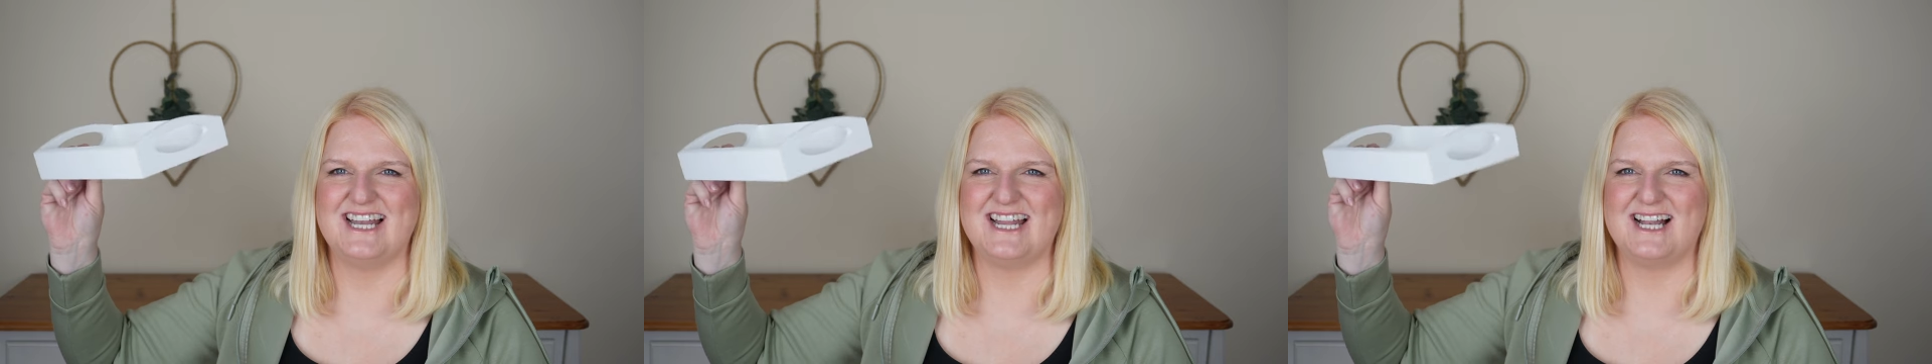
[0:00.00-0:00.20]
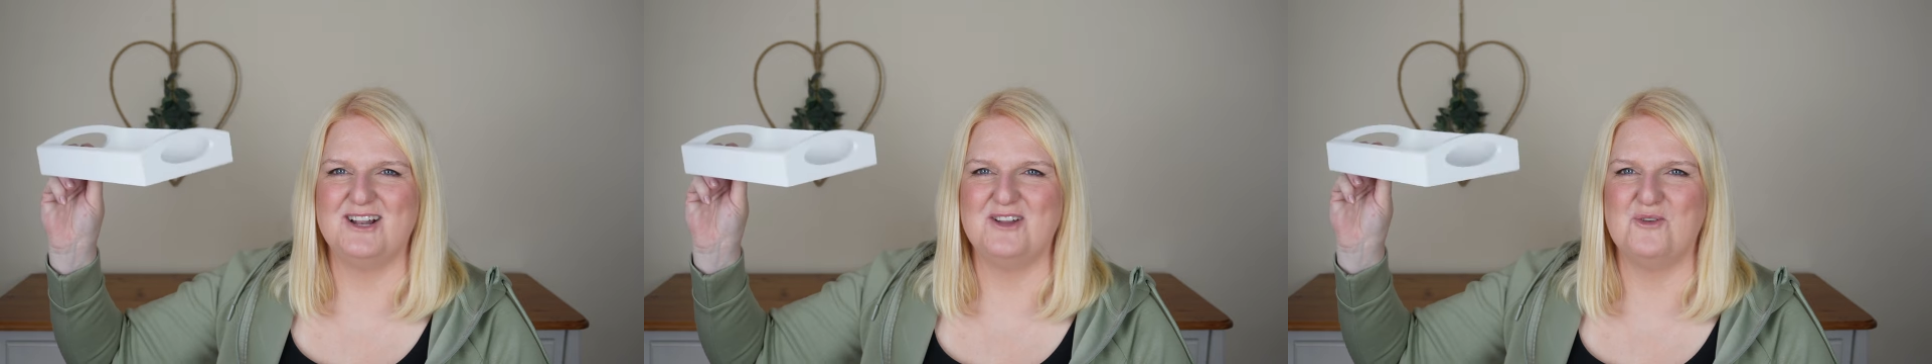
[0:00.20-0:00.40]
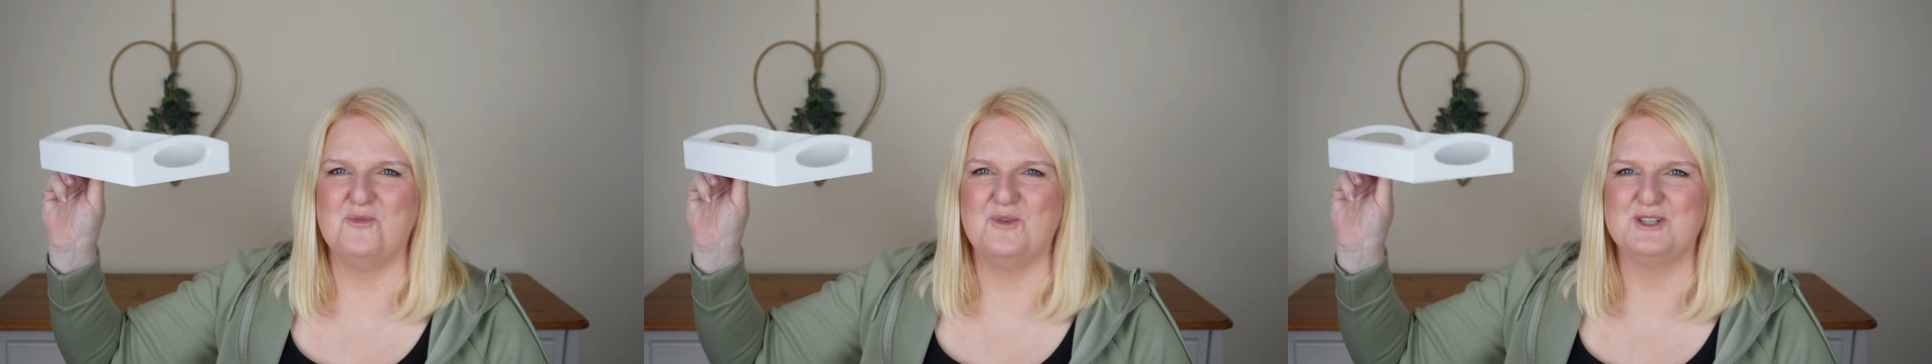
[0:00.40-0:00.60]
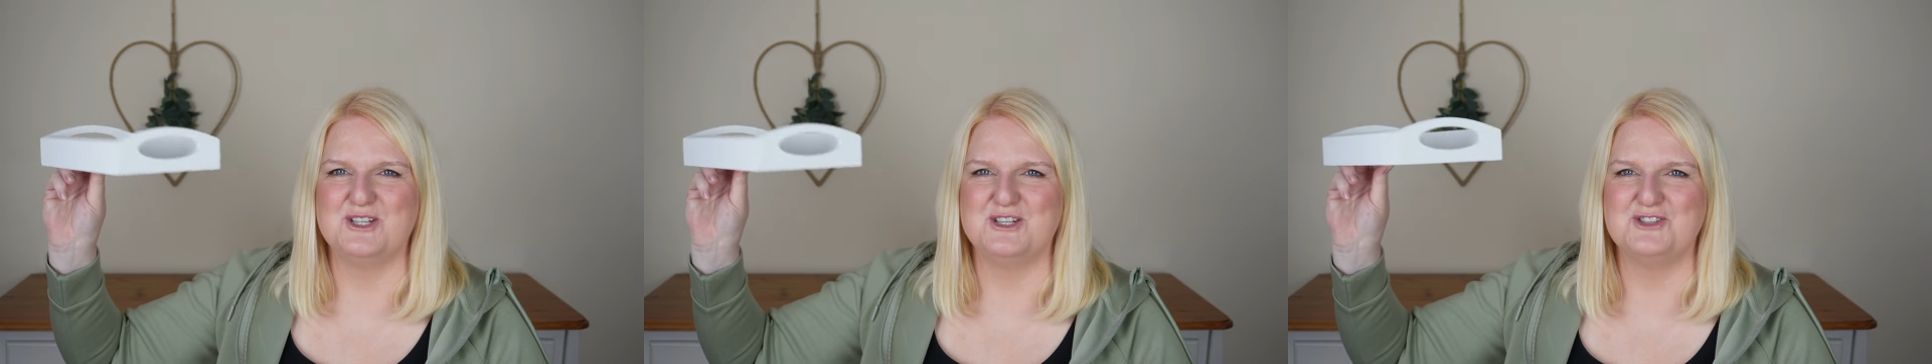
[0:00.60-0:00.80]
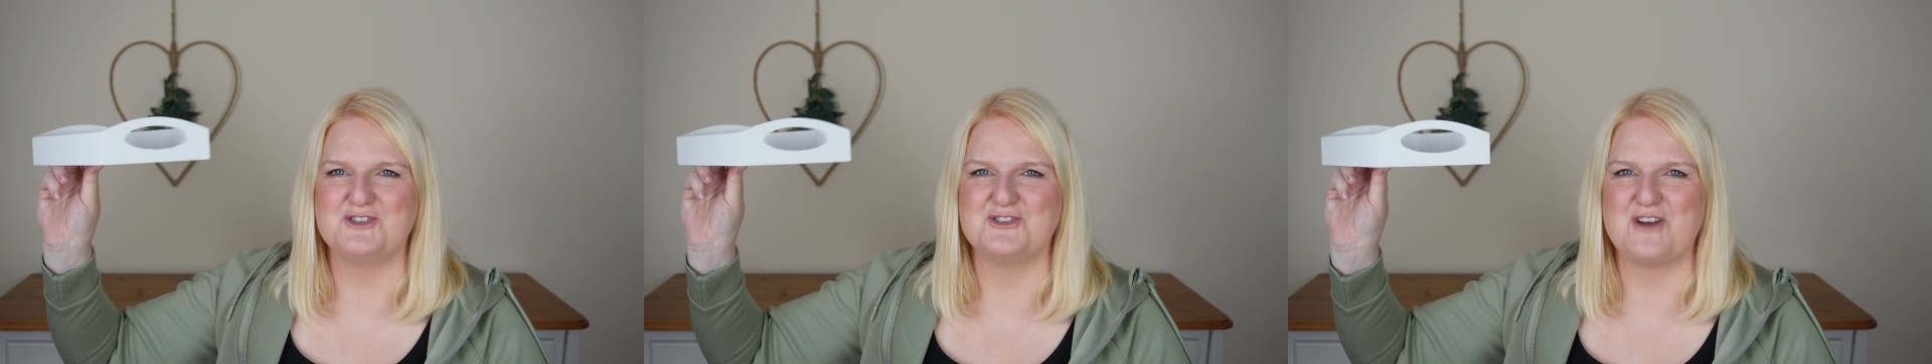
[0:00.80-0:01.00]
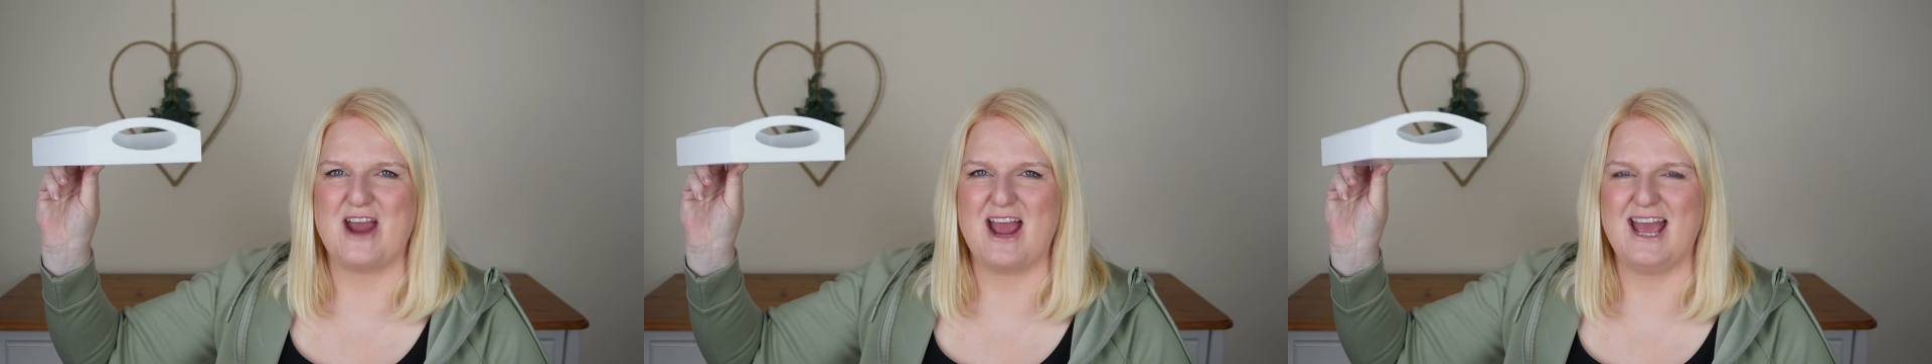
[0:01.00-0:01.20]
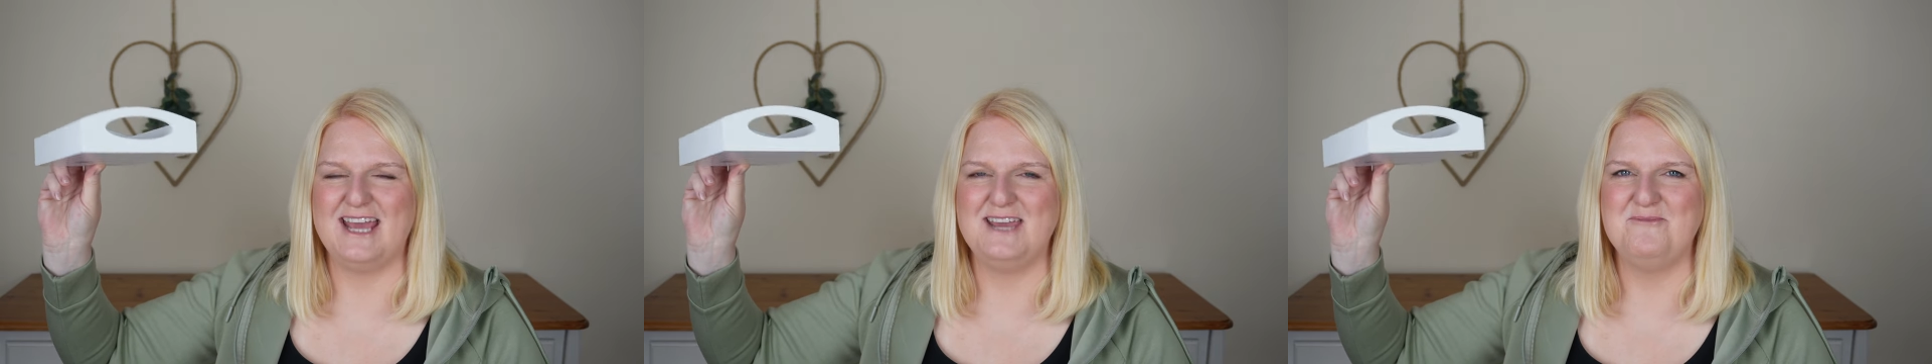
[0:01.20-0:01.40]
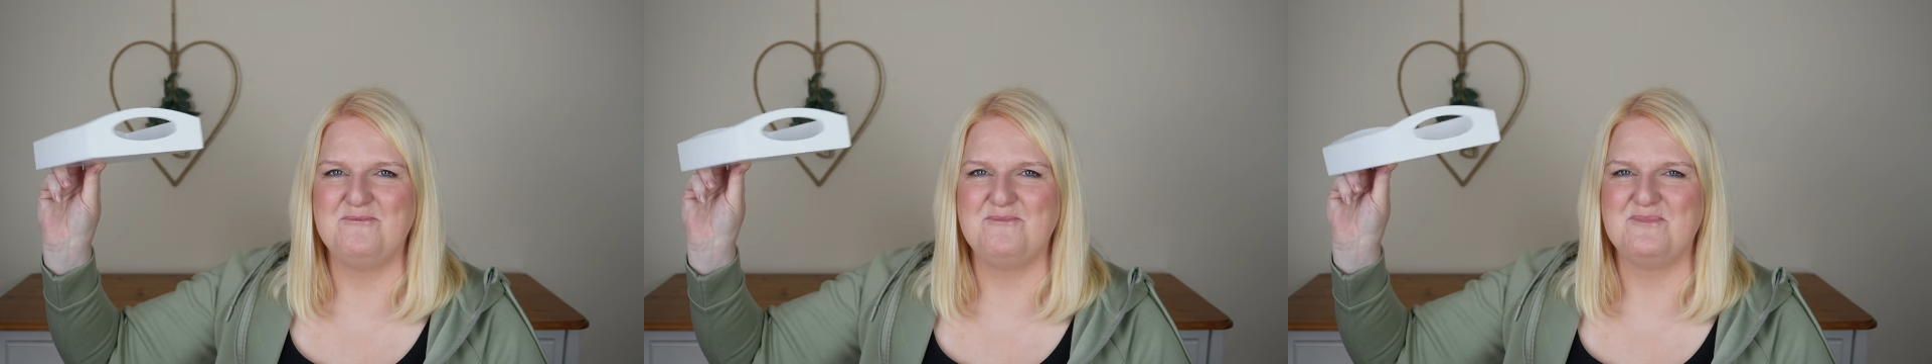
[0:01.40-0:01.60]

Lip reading: little wooden tray.